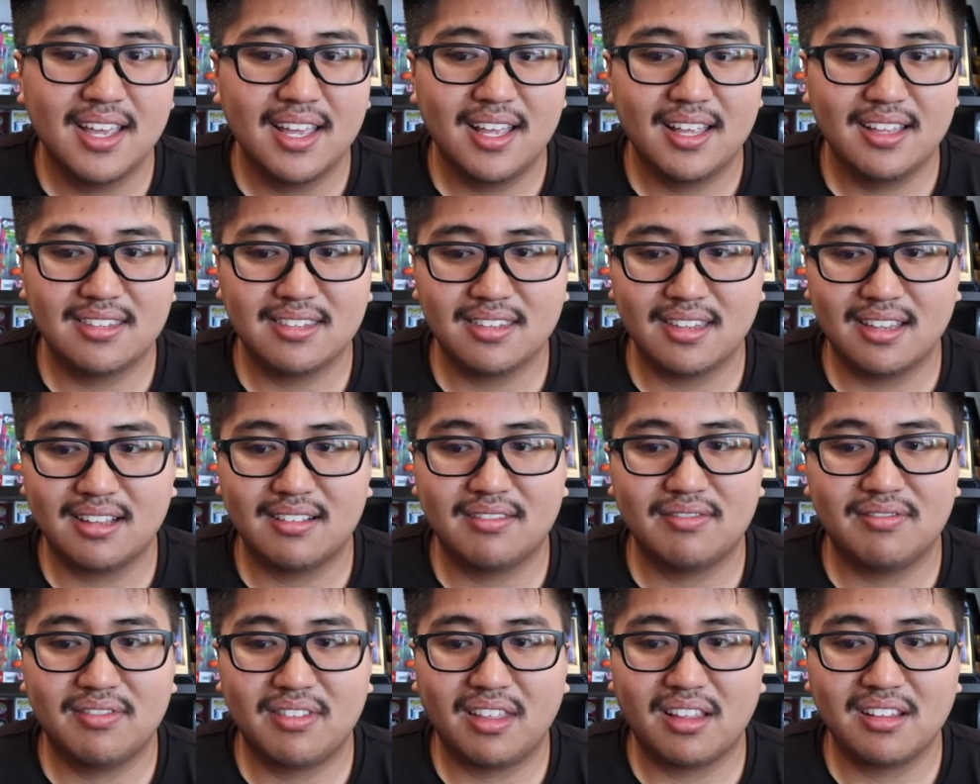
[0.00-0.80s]
It's like,
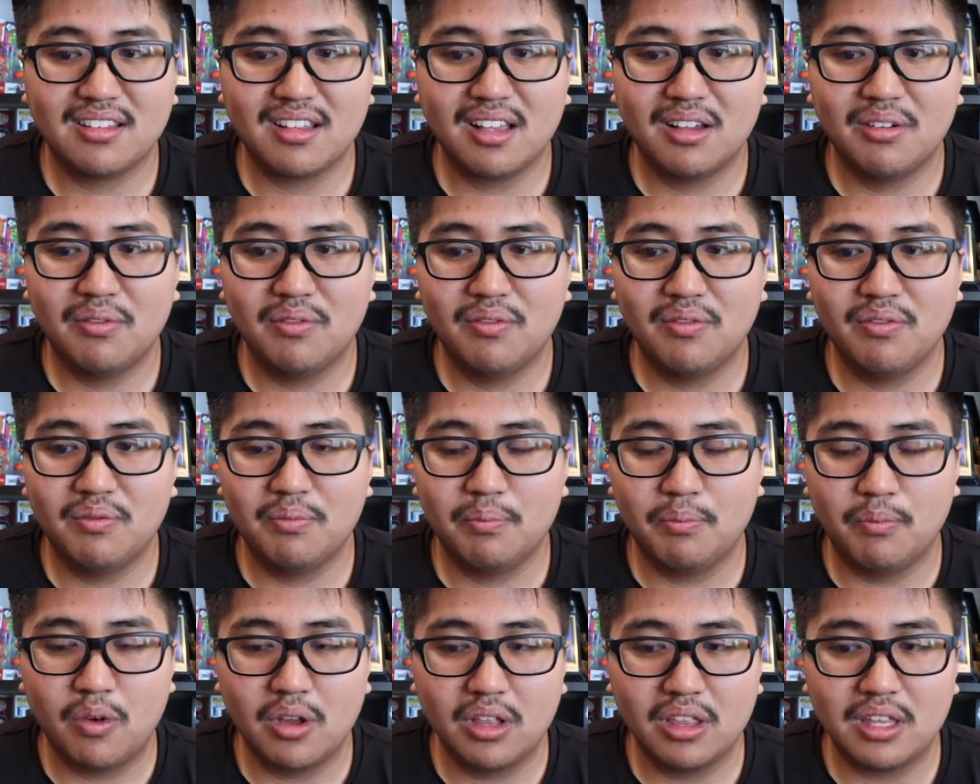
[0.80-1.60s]
that's a
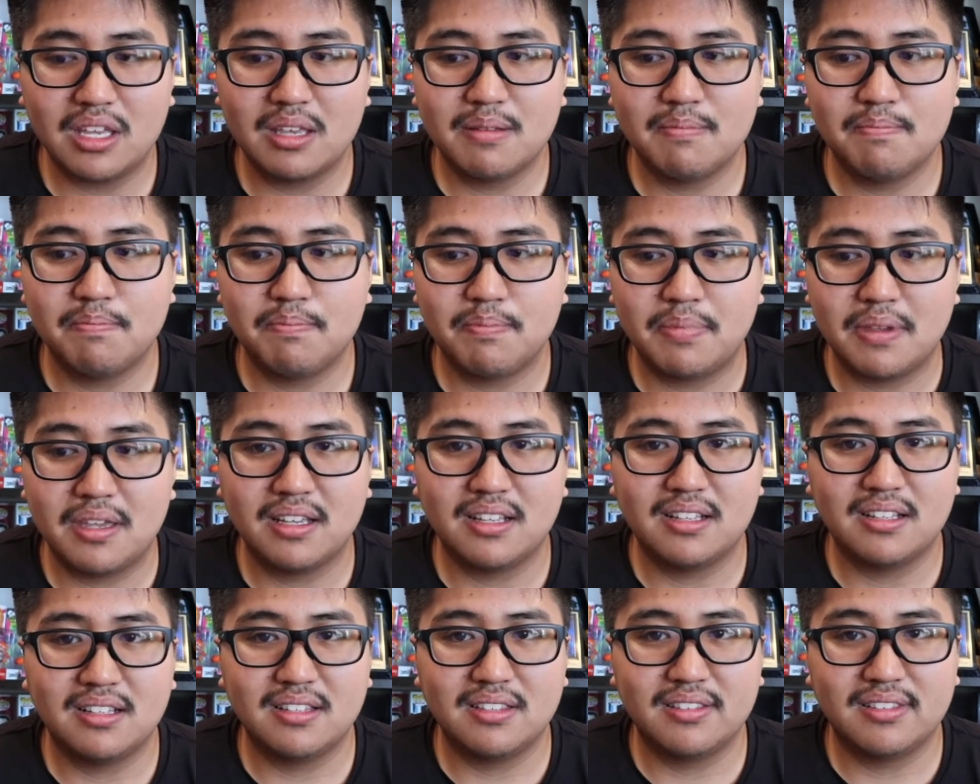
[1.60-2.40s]
really
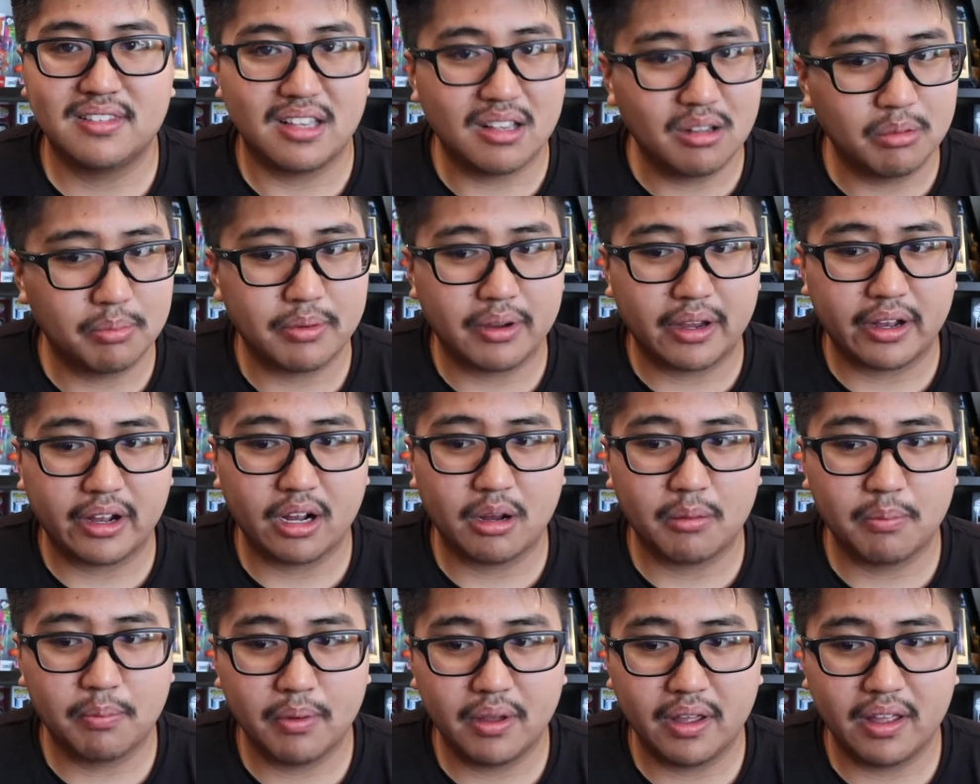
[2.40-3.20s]
big deal
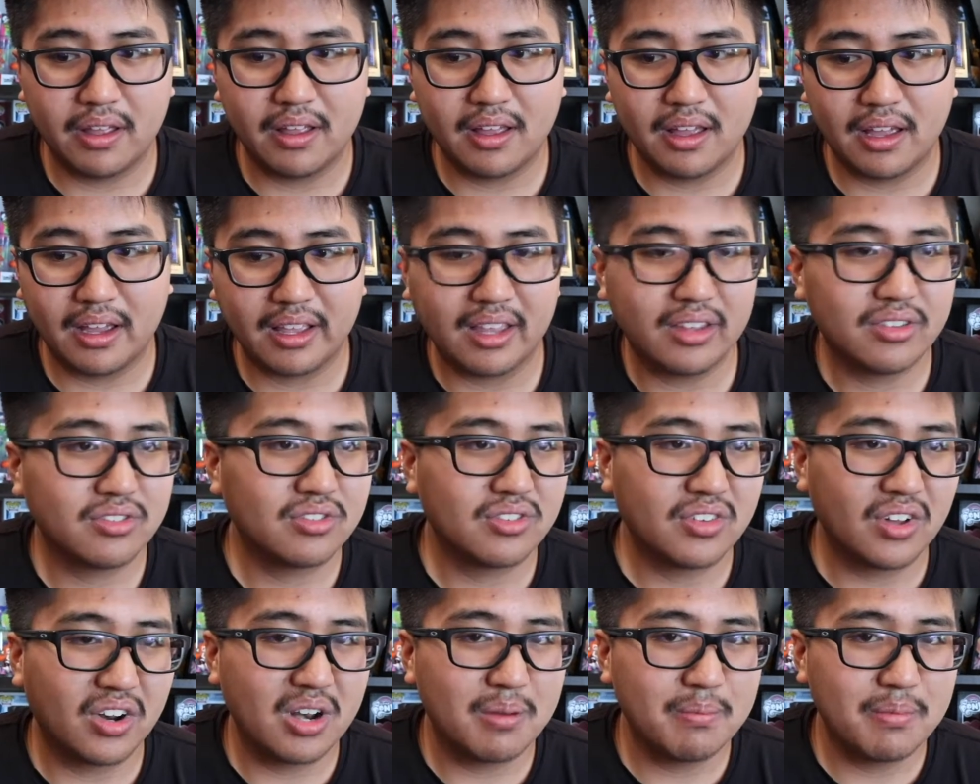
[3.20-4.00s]
breaker. But I guess
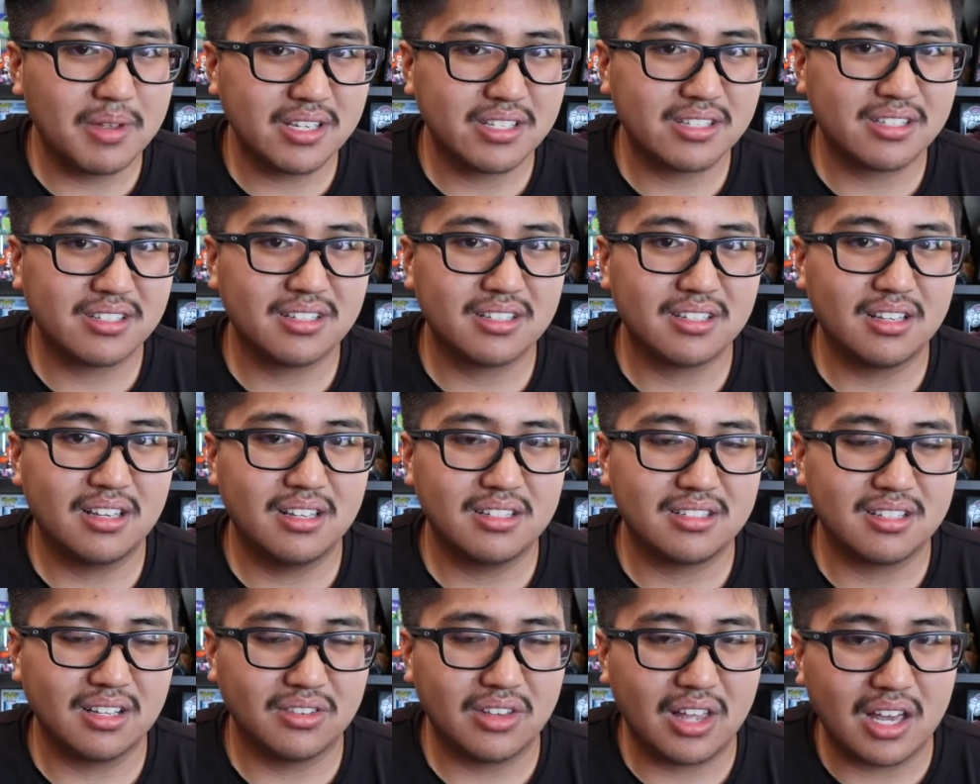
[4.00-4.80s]
30 minutes
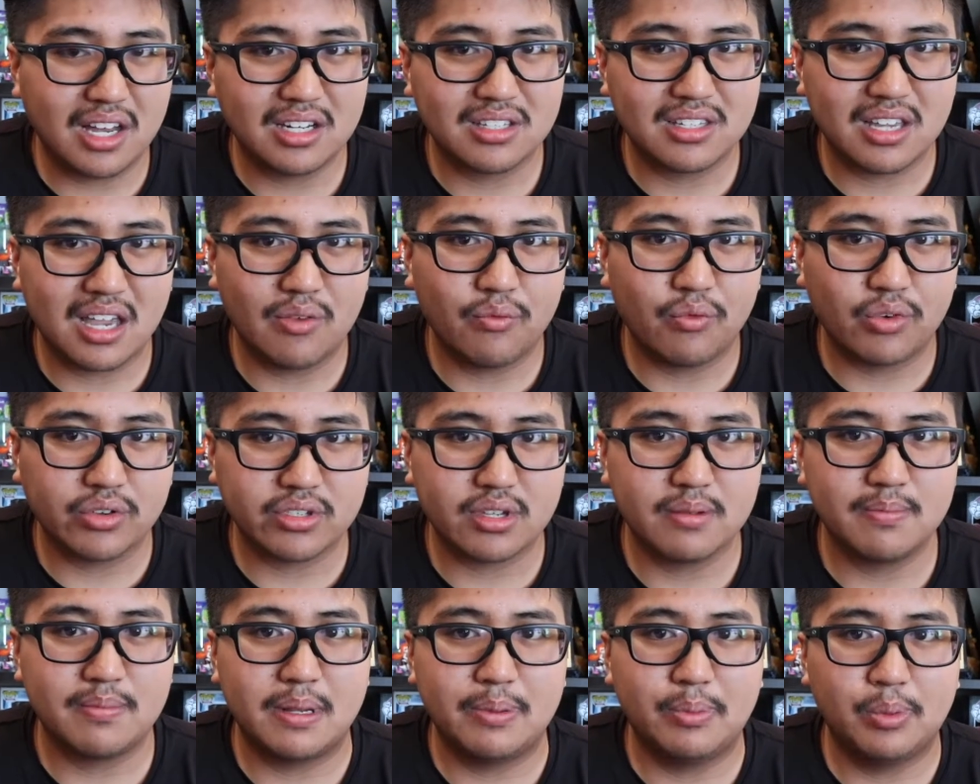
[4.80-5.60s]
is a lot of time for
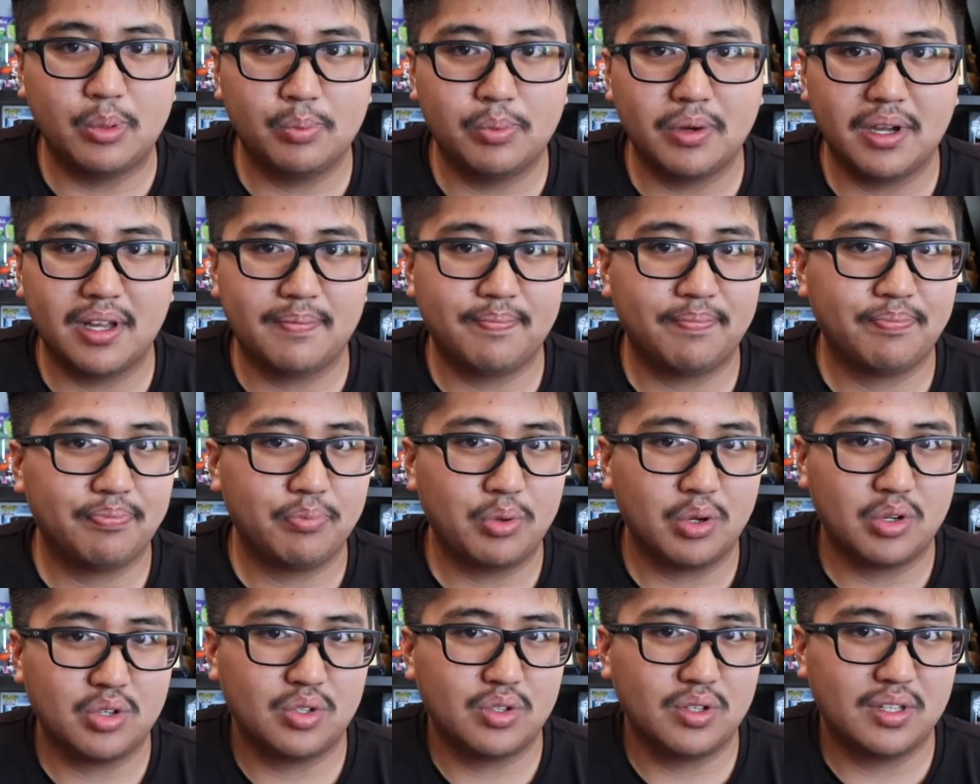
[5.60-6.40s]
some people, but
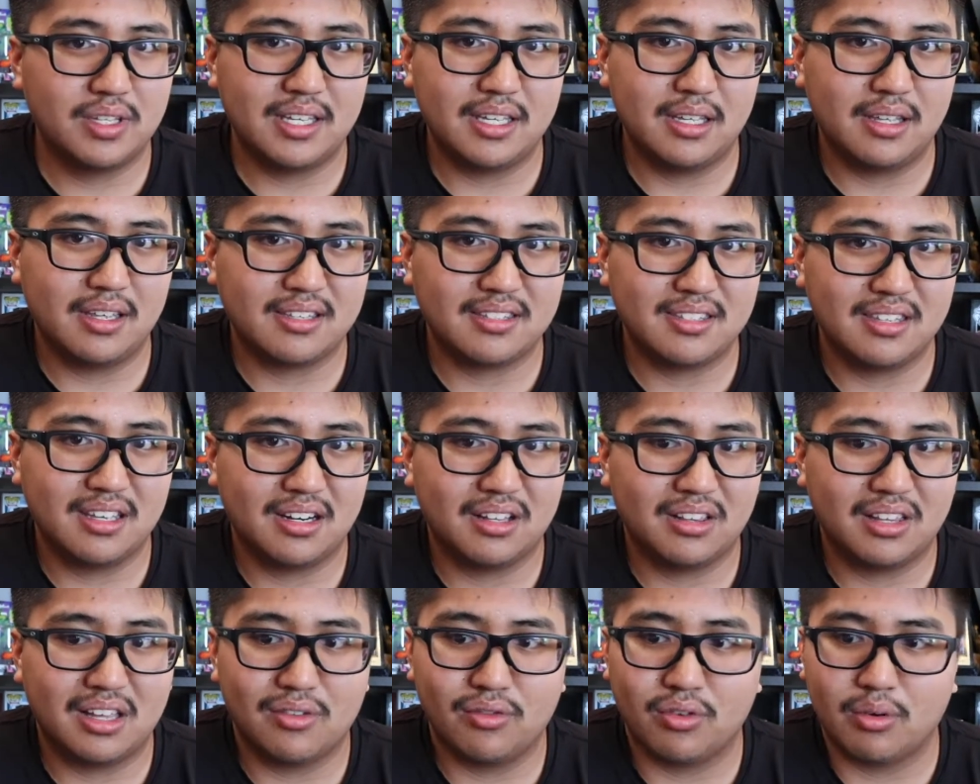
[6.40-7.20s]
personally, it's not
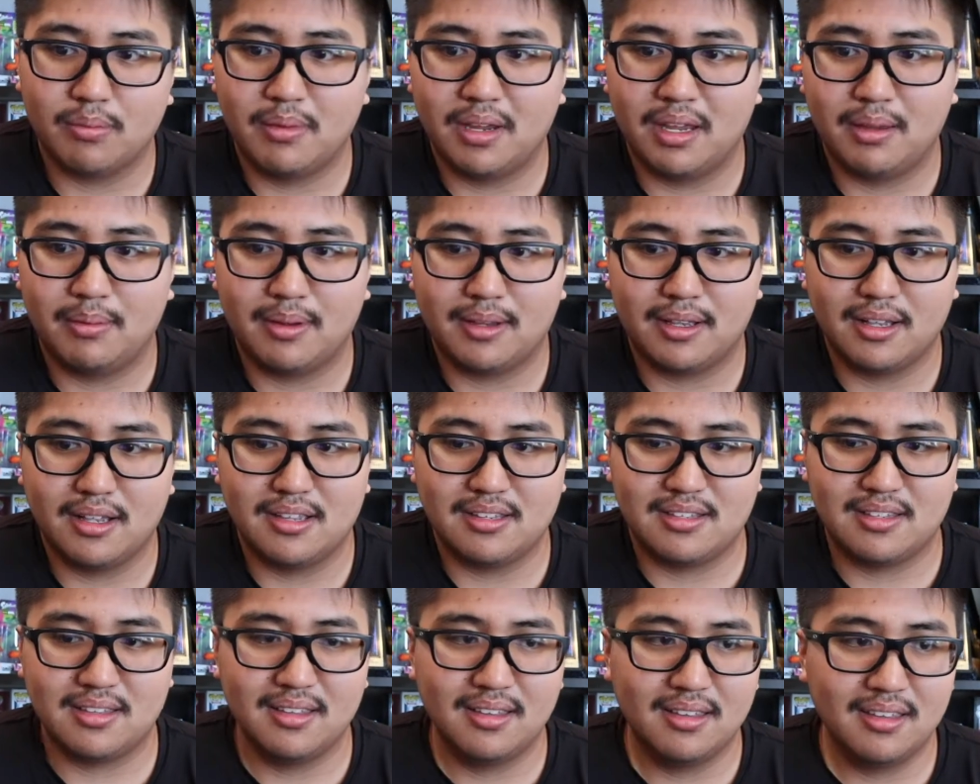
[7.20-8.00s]
a lot for me
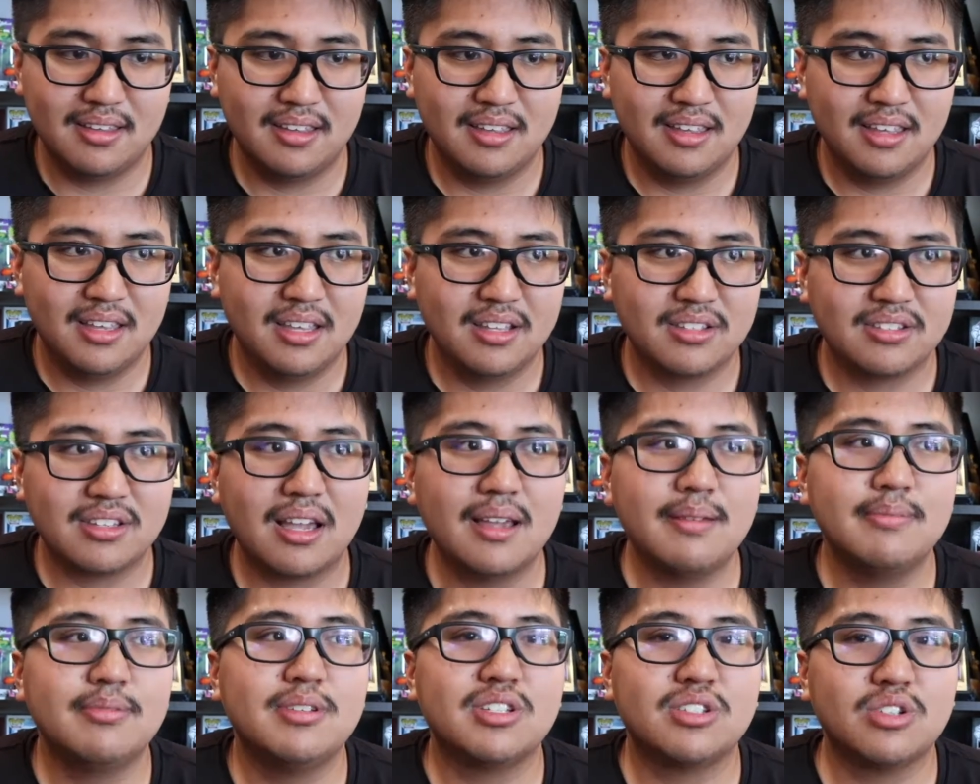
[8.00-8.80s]
because
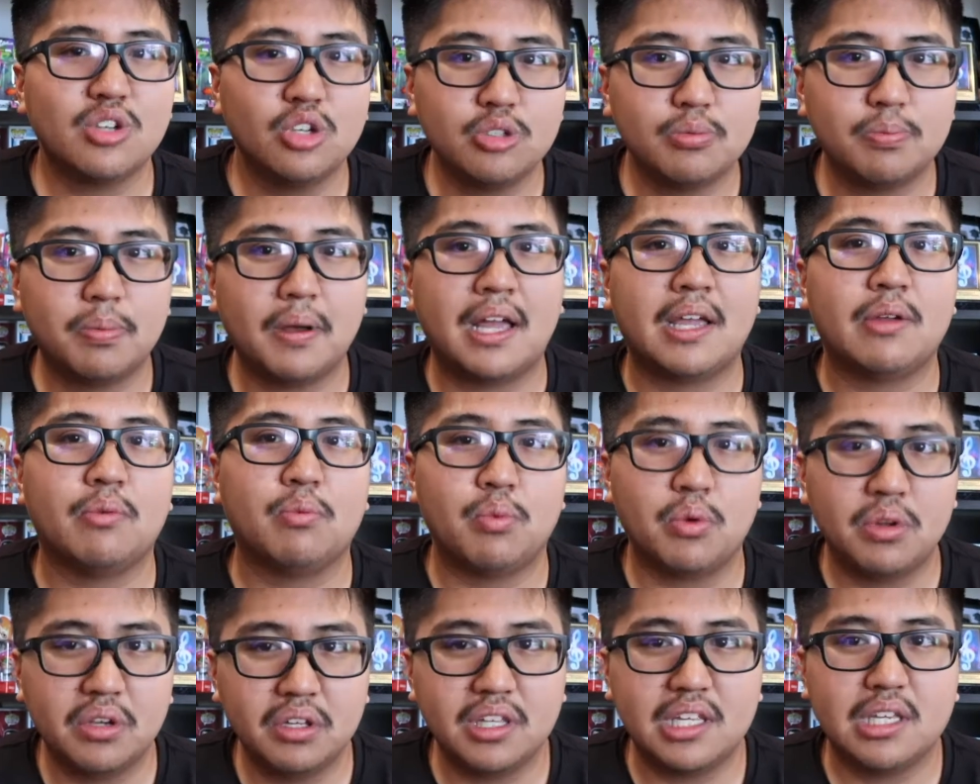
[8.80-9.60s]
time just goes by
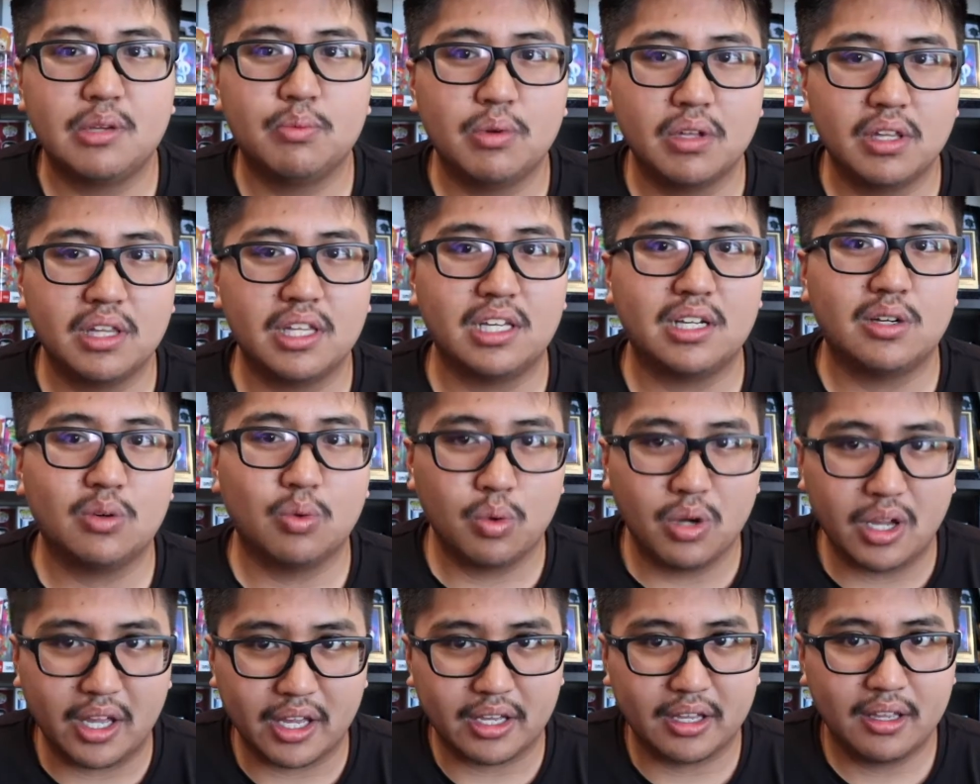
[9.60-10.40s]
really
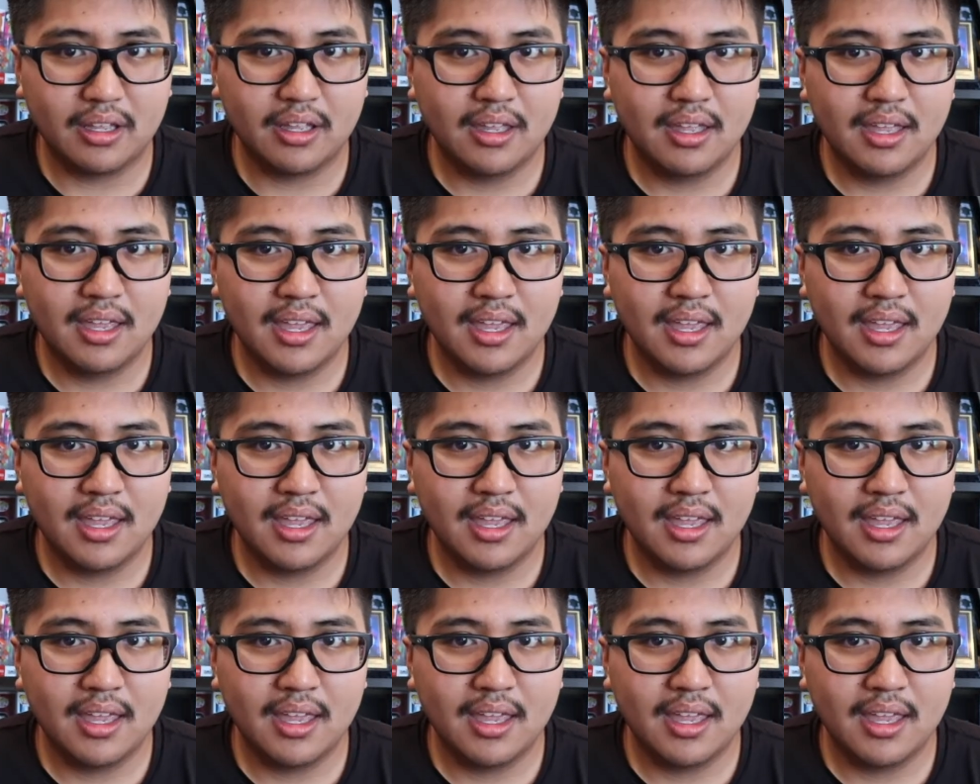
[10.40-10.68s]
quick.